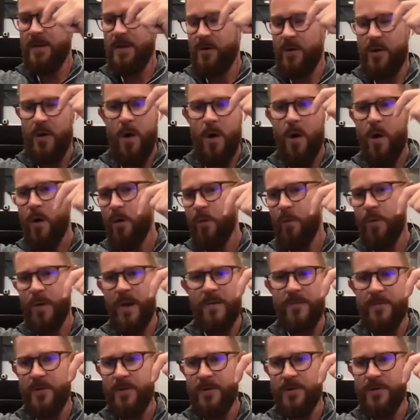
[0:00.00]
a call or
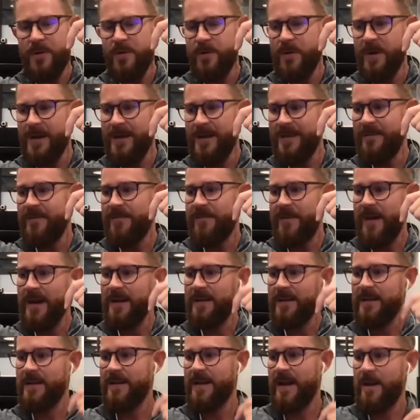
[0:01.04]
whatever you're doing, and then
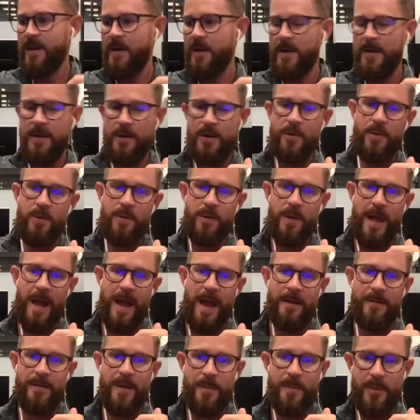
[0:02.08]
finally, like on a Google
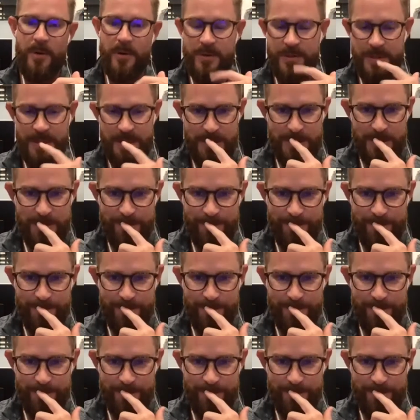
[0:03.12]
ad, they purchased.